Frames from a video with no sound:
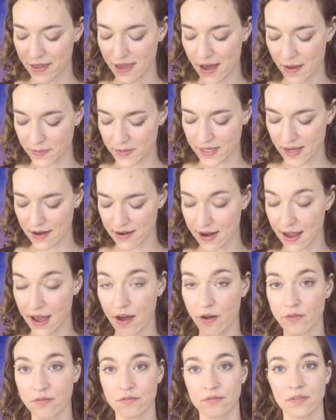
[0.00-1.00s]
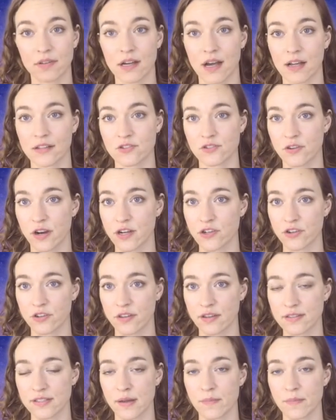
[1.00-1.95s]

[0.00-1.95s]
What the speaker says: upside down, not Stranger Things